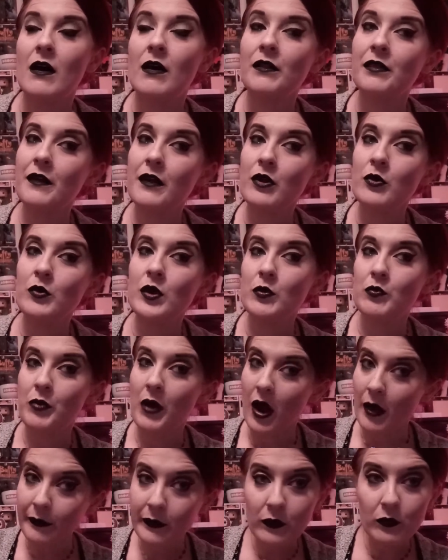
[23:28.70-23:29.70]
although
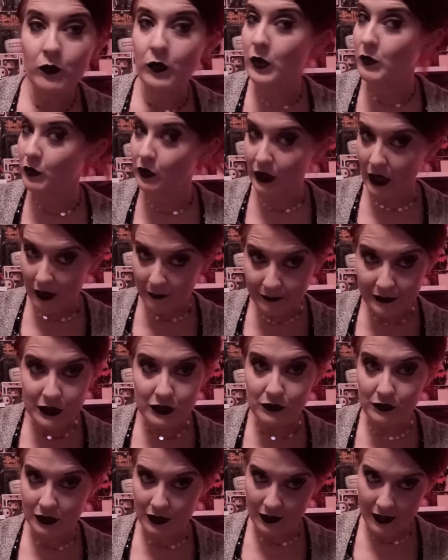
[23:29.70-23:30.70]
we will not be
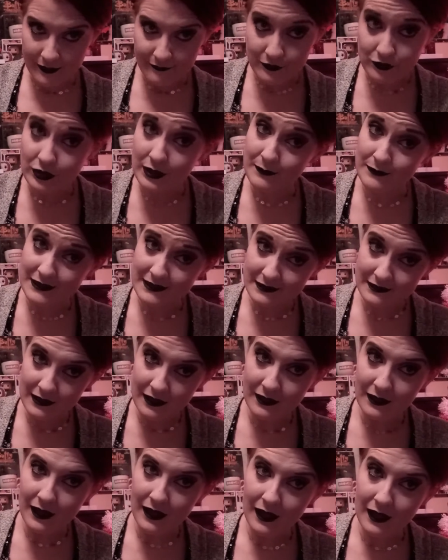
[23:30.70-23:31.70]
doing a live stream this
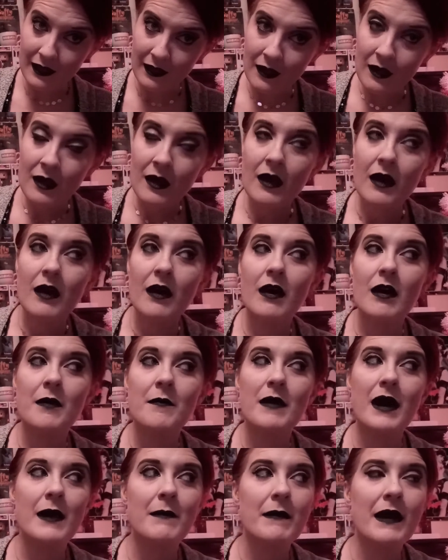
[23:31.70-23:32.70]
Sunday,
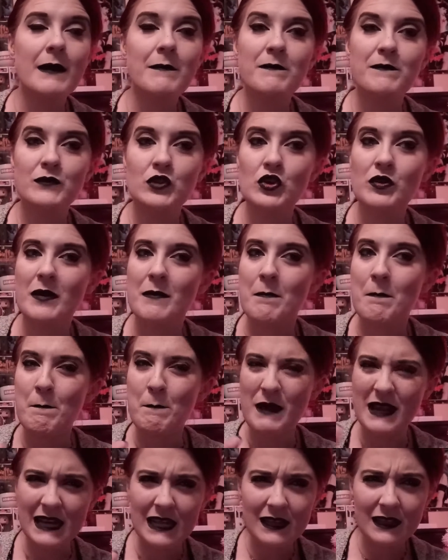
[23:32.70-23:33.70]
I might do a
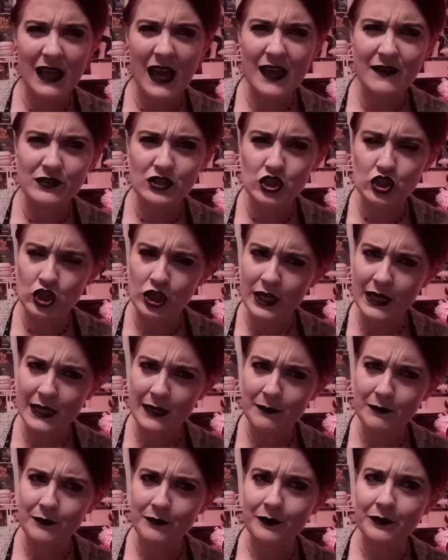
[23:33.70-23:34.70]
mini live
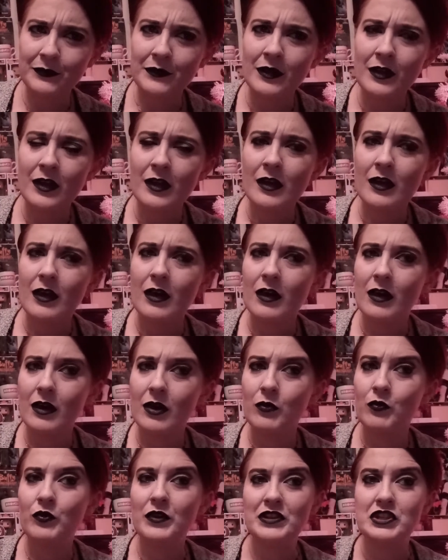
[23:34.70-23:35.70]
stream
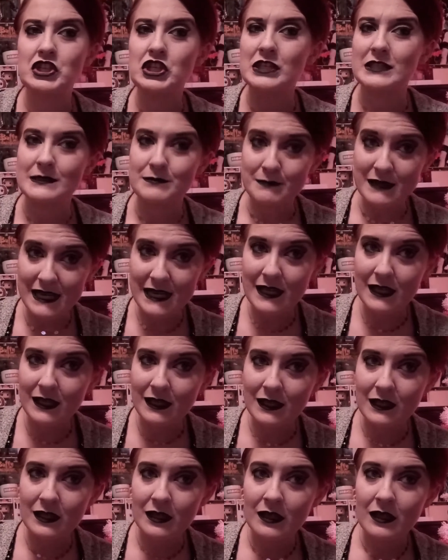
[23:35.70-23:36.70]
with just
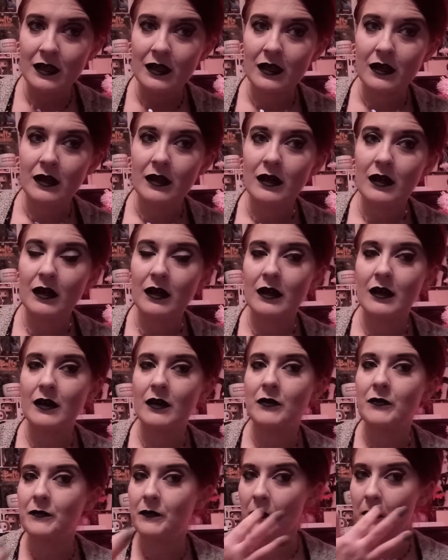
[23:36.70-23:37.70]
me
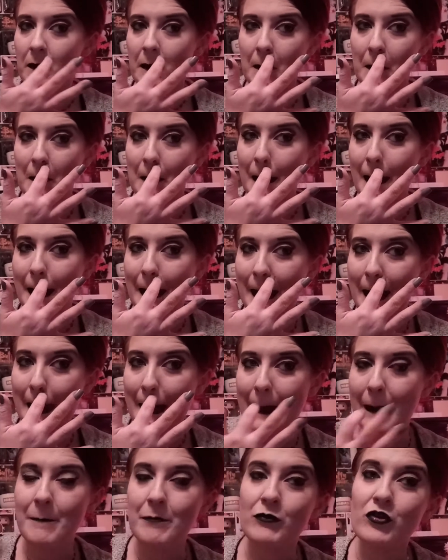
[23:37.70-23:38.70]
for
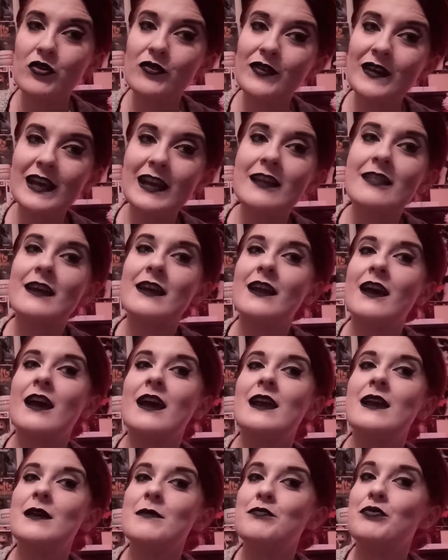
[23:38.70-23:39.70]
a movie that
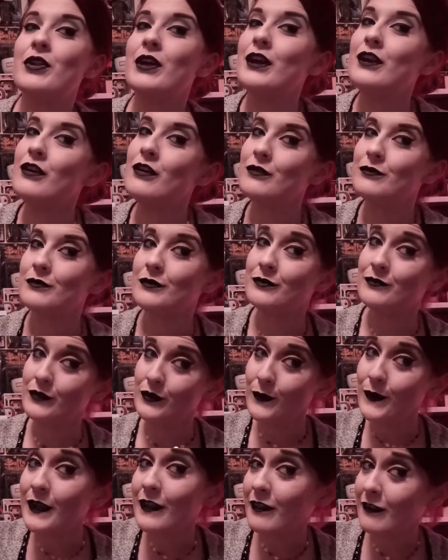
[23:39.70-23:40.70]
I plan on
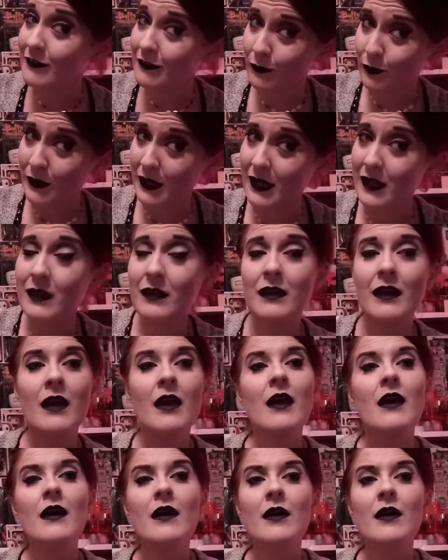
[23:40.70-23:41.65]
reviewing this week.